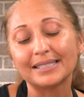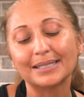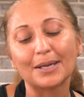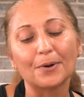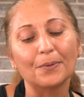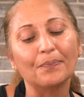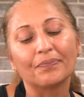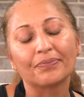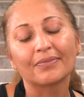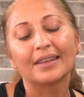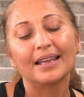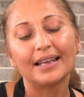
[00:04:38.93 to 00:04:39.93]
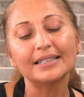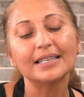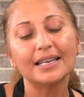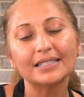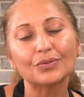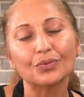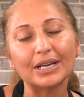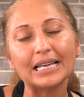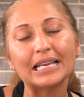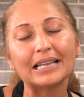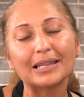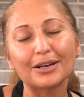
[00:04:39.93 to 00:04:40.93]
So it's
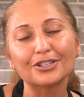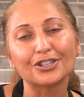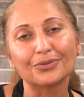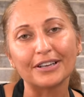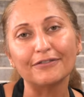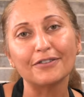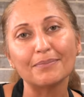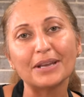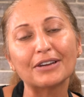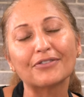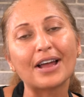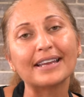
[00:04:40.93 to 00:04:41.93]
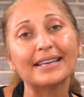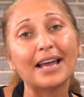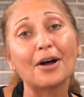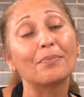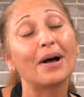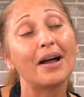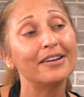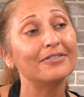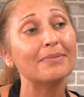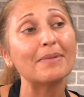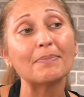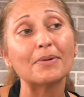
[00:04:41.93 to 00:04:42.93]
really a luxury for me right now. But I
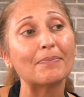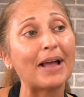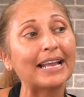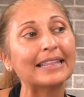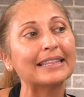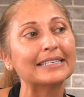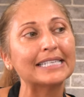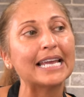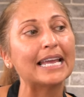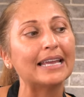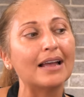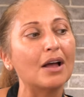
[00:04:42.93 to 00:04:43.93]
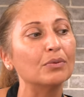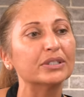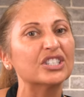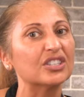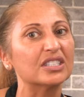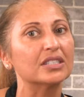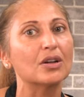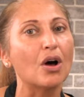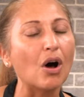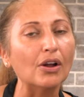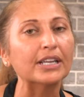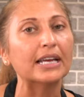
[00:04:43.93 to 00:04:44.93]
remember back in the day, I was just
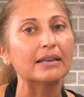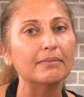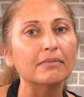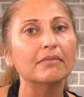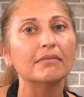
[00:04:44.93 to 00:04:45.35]
on it.